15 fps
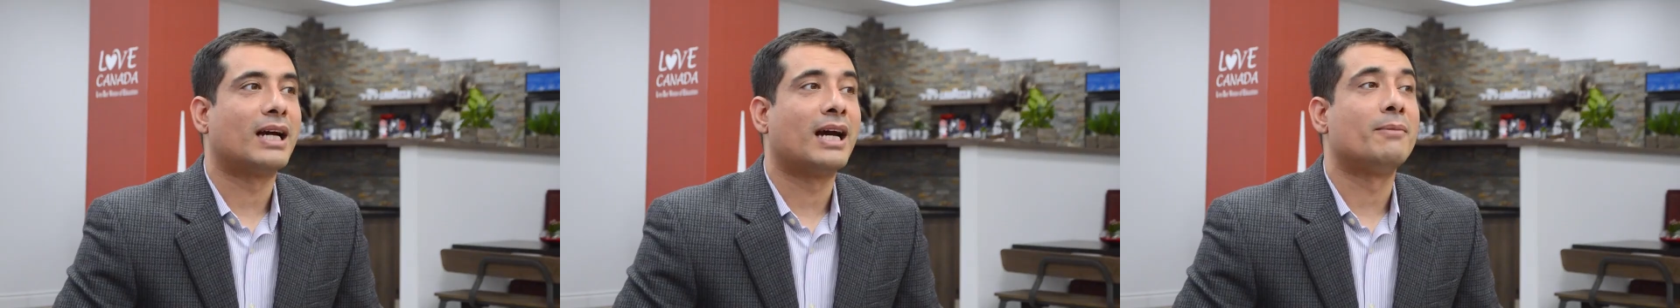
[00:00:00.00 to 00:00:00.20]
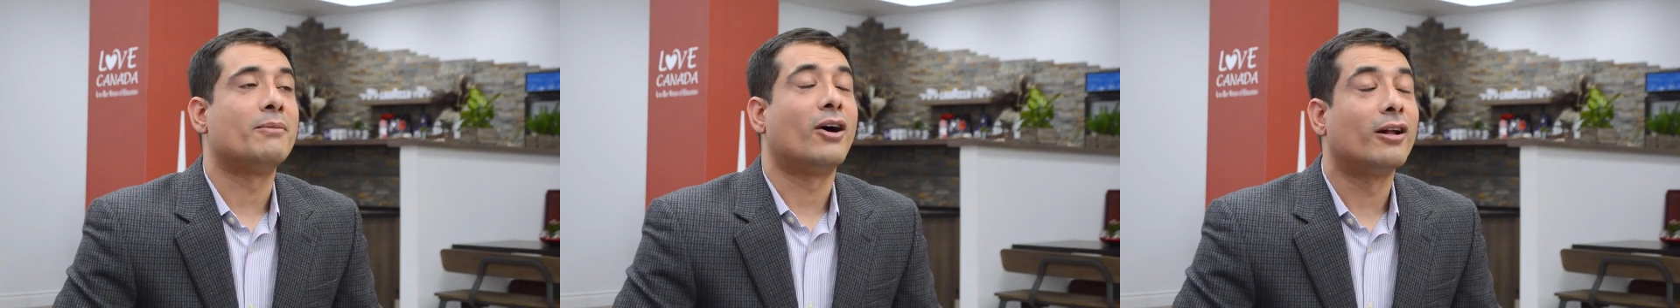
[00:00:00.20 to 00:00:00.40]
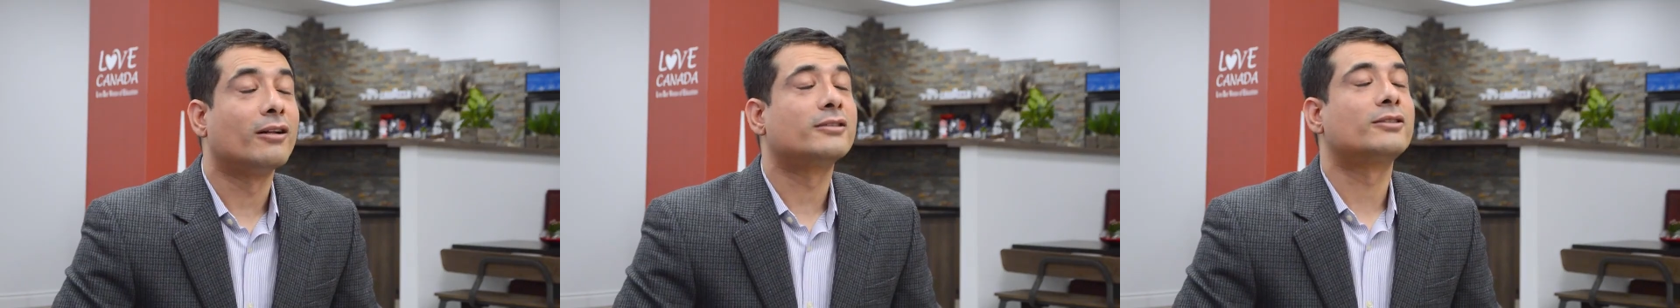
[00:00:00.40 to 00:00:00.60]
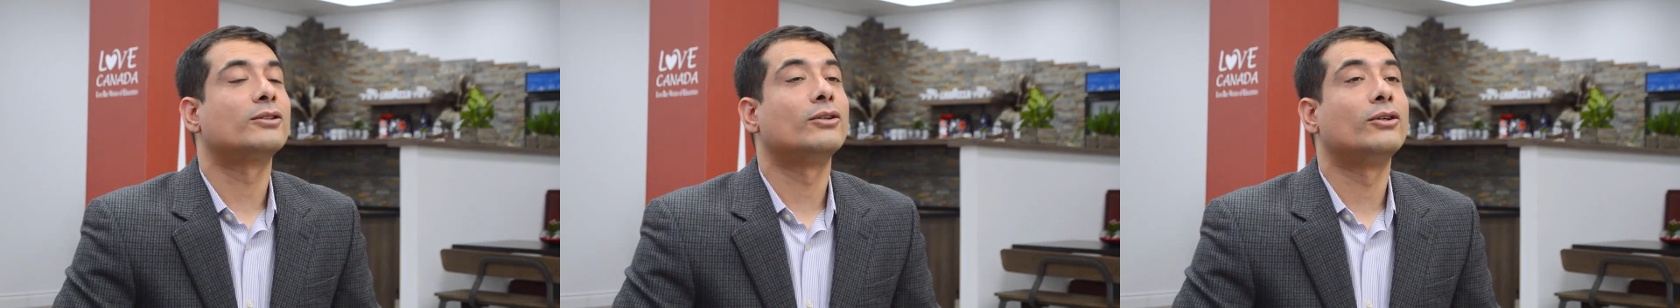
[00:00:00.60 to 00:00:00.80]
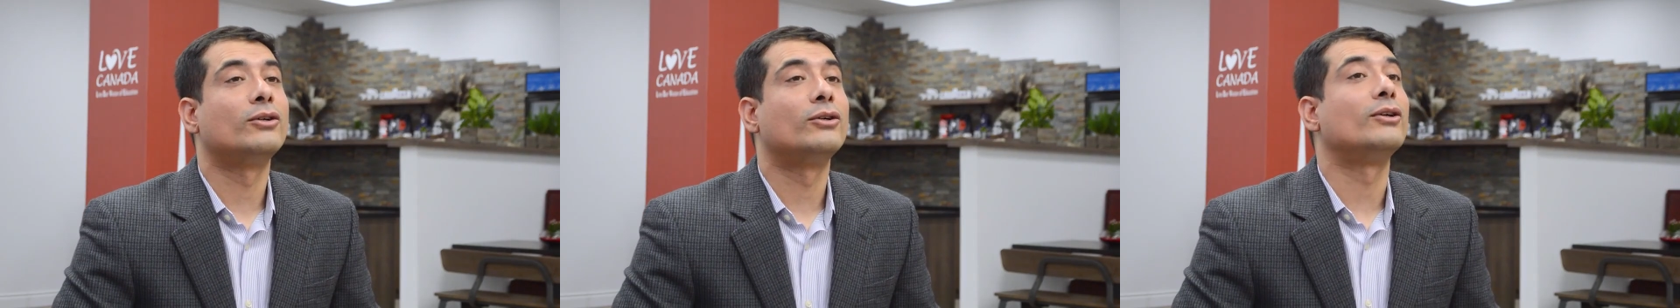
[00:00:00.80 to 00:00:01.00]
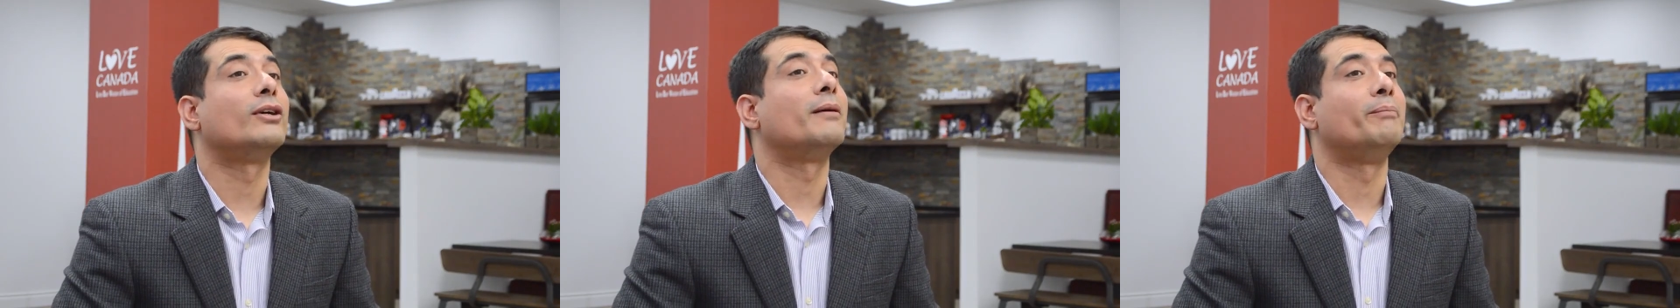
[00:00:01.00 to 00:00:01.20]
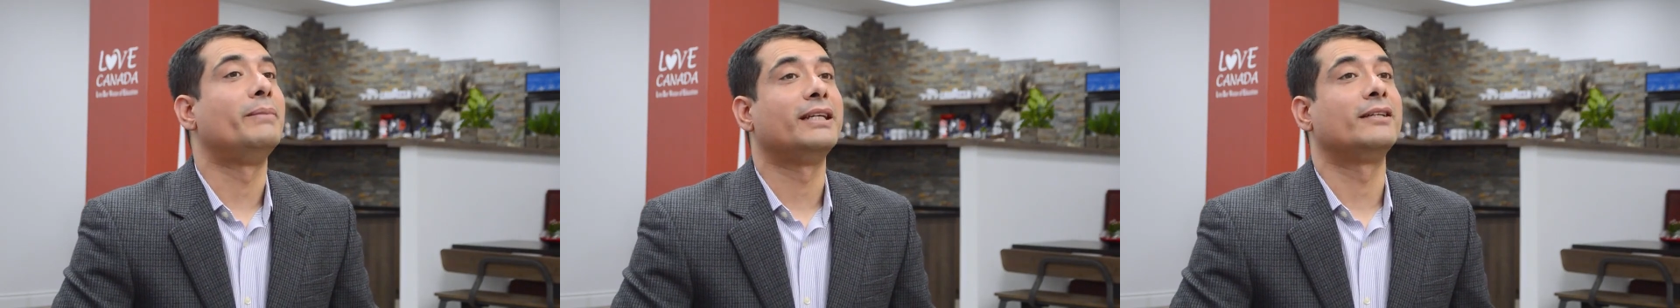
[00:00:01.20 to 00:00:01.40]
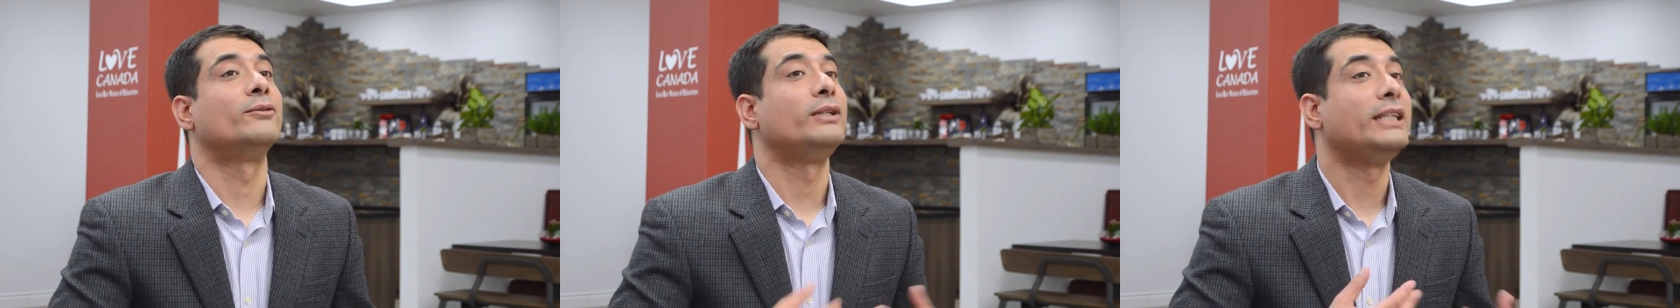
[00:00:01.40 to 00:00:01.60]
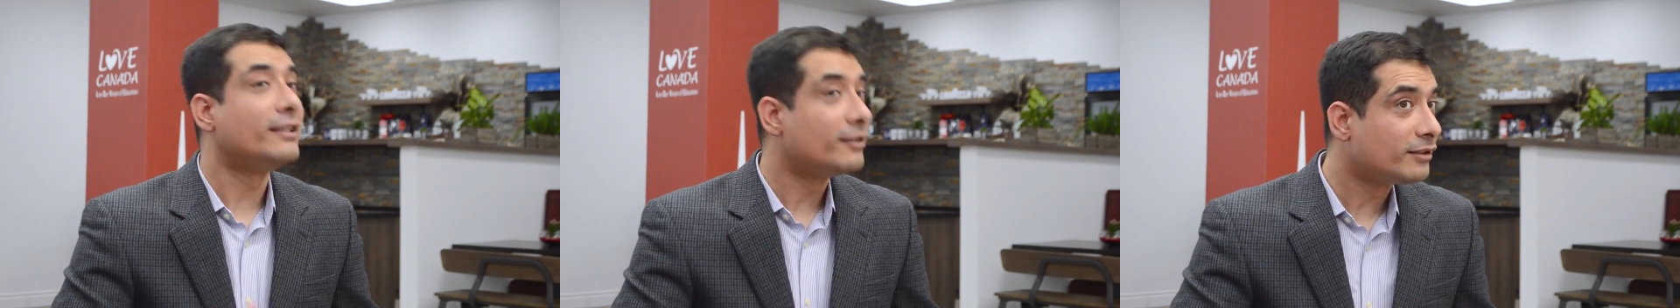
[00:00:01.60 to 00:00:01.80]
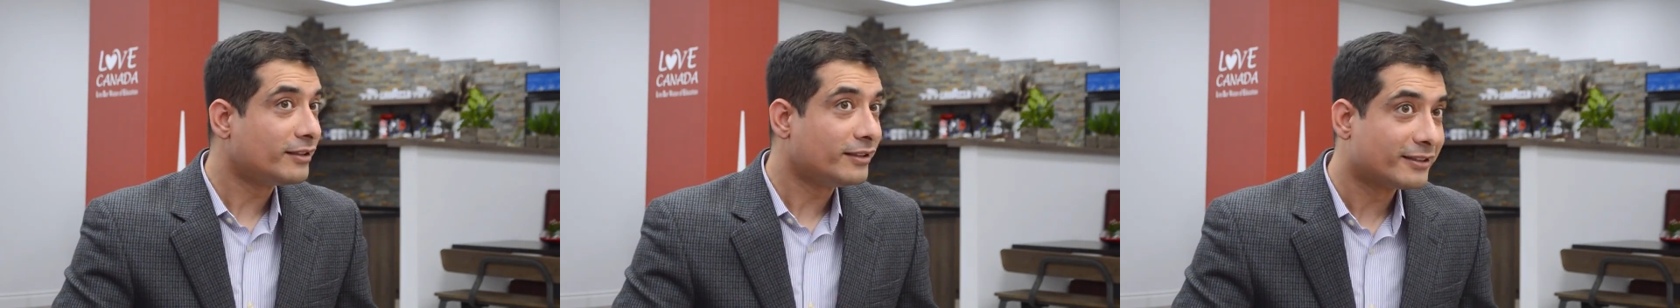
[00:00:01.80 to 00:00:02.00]
I'm also a big
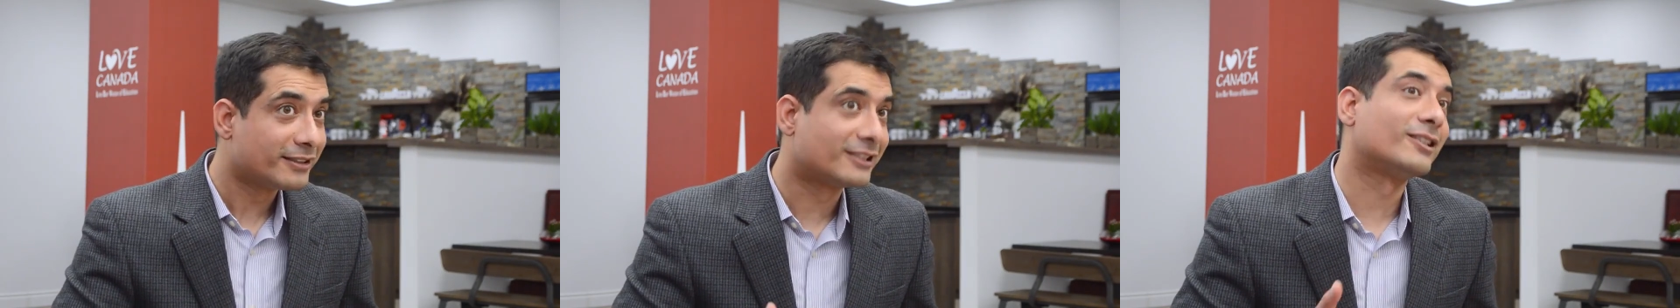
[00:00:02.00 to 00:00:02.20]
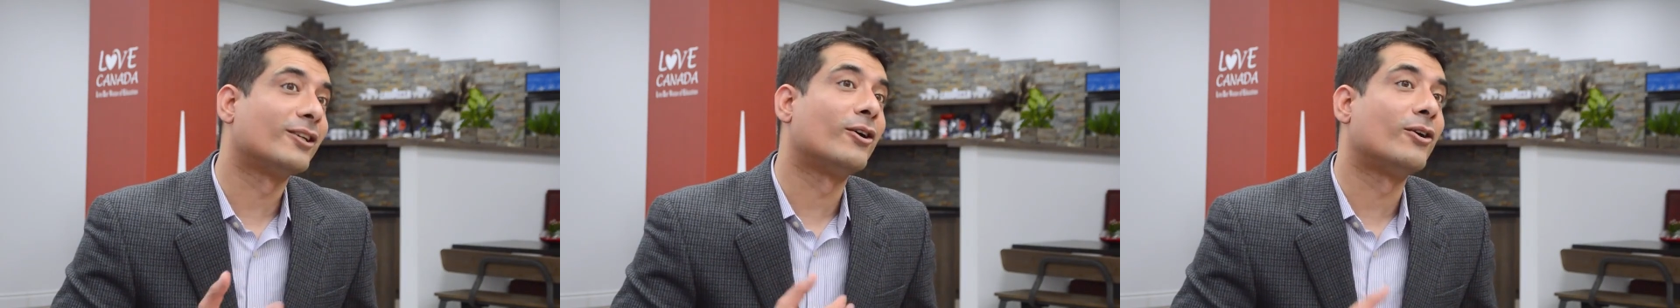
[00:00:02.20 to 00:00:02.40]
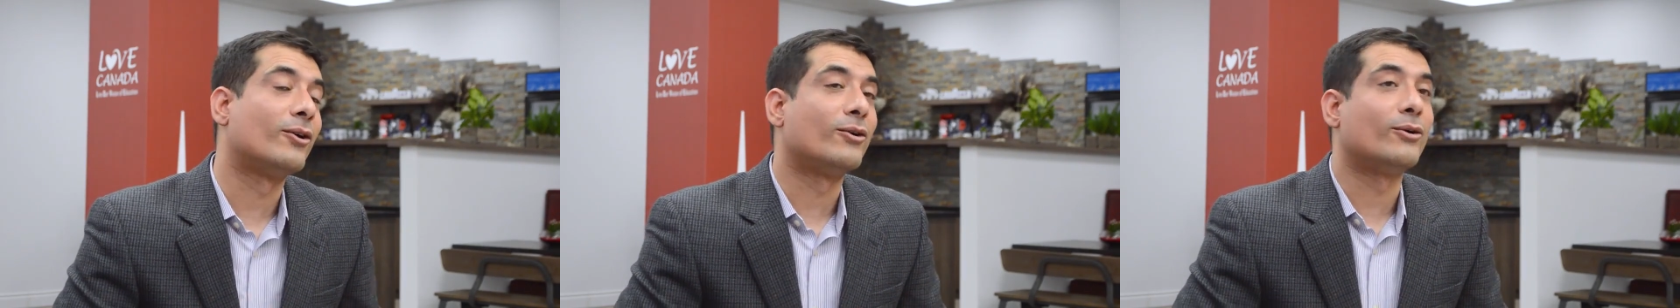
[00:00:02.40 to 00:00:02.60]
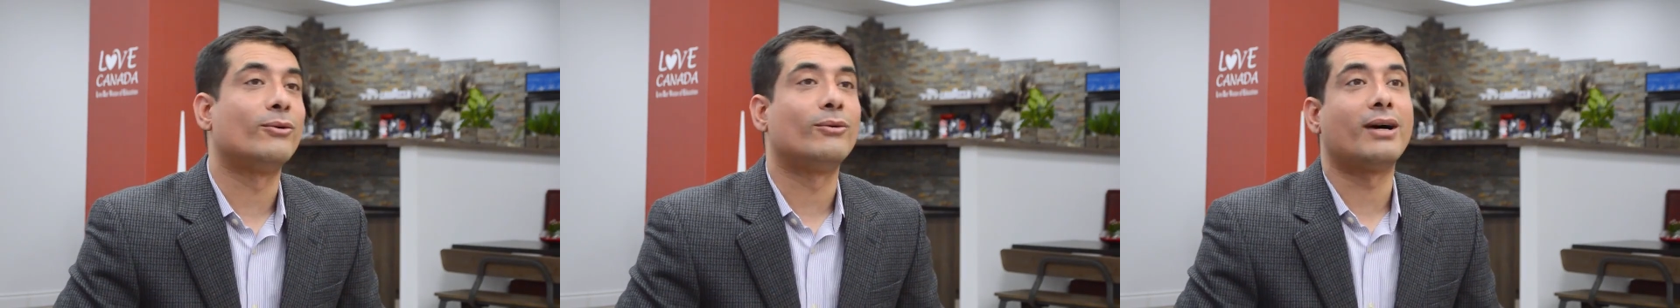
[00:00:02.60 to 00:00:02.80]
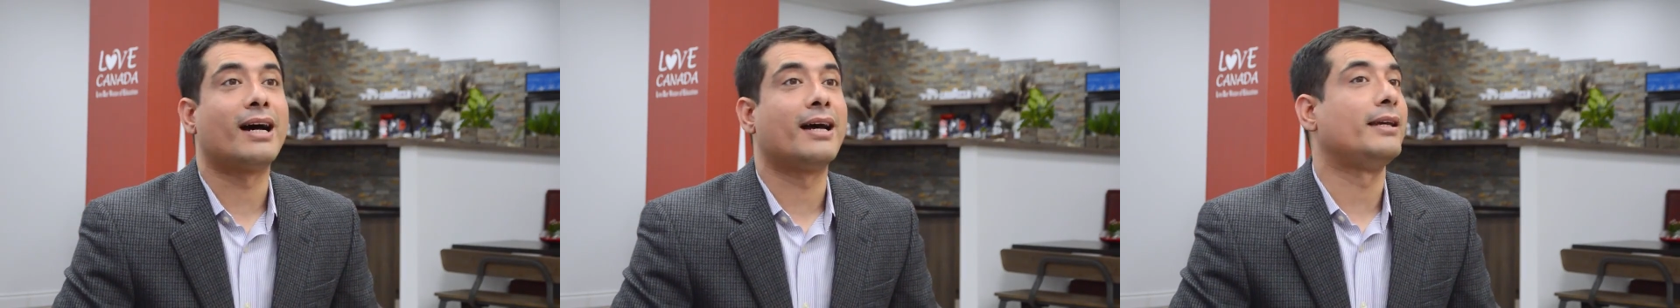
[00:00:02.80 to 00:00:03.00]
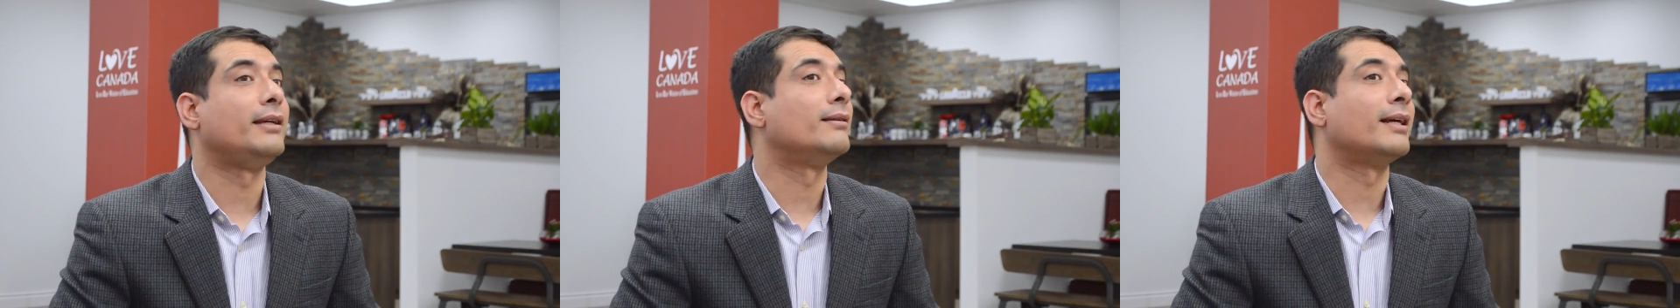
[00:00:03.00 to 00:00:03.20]
reader, so I